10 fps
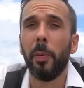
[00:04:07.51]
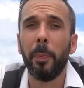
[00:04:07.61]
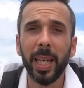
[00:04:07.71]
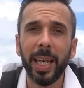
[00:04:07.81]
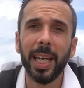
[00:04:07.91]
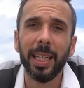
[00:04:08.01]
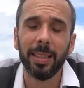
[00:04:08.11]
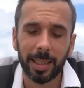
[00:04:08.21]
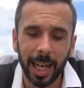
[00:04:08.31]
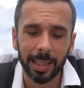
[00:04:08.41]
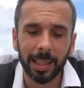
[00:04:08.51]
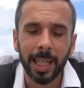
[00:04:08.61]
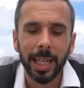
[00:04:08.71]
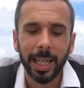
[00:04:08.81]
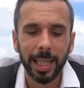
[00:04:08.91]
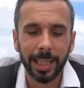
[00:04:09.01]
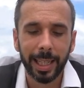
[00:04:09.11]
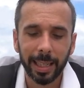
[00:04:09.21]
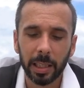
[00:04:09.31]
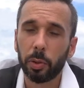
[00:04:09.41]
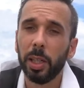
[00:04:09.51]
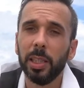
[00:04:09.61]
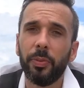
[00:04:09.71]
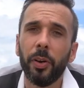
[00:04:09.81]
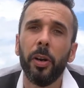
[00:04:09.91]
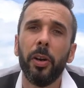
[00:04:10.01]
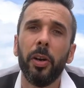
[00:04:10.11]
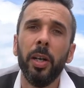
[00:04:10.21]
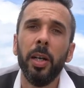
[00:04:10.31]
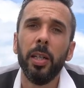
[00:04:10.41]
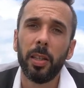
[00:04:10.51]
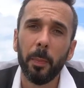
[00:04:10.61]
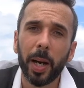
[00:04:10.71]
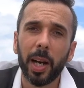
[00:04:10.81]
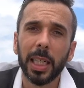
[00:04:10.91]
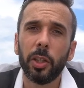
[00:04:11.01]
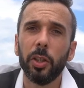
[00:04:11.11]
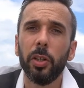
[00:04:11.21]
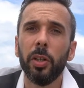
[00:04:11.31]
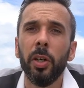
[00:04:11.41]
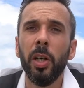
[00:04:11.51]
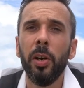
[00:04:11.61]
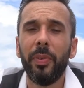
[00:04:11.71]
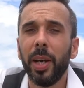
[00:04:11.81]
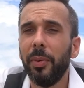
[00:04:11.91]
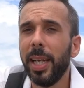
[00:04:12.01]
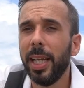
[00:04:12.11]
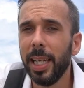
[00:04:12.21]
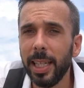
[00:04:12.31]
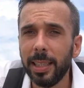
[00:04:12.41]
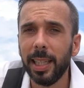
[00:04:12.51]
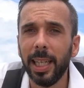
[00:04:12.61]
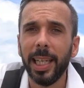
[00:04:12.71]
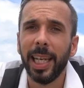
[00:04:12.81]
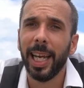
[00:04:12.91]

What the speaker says: meaning that it can transfer temperature very easily,